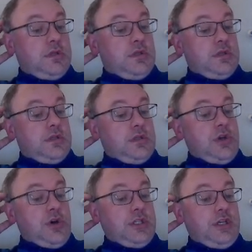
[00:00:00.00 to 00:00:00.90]
So
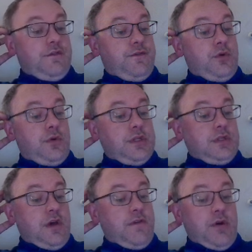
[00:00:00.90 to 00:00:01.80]
knight g4 is
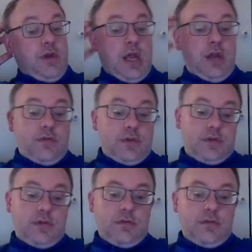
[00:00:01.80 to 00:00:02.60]
like very dangerous.